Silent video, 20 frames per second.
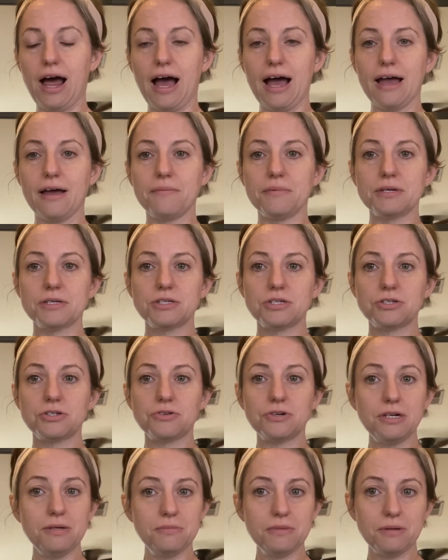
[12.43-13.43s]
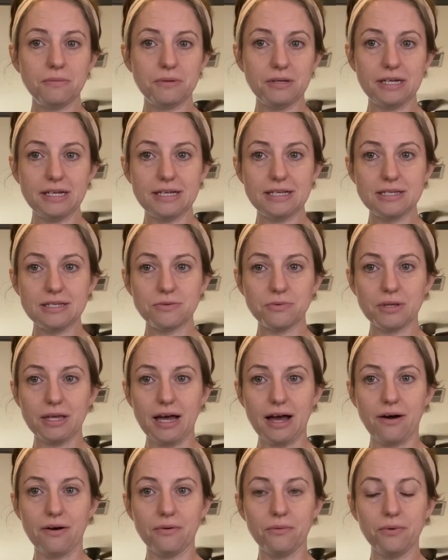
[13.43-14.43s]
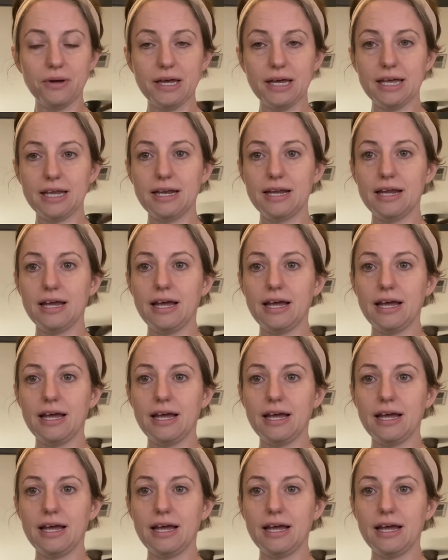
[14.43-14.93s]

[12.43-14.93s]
I am extremely pleased with how it went,